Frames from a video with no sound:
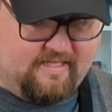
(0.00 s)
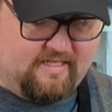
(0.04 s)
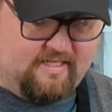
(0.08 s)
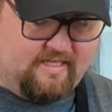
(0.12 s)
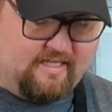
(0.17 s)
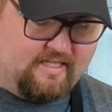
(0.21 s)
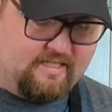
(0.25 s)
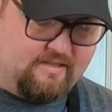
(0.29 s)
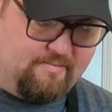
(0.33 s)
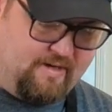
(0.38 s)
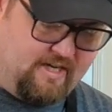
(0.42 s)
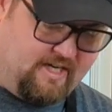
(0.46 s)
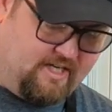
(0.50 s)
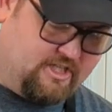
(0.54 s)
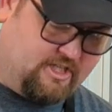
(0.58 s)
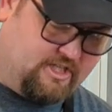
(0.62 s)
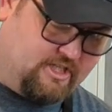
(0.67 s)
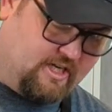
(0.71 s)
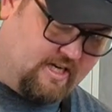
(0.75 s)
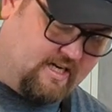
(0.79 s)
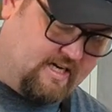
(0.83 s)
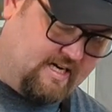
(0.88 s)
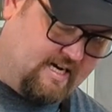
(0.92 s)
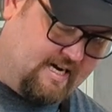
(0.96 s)
That's about a
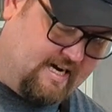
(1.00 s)
shot and a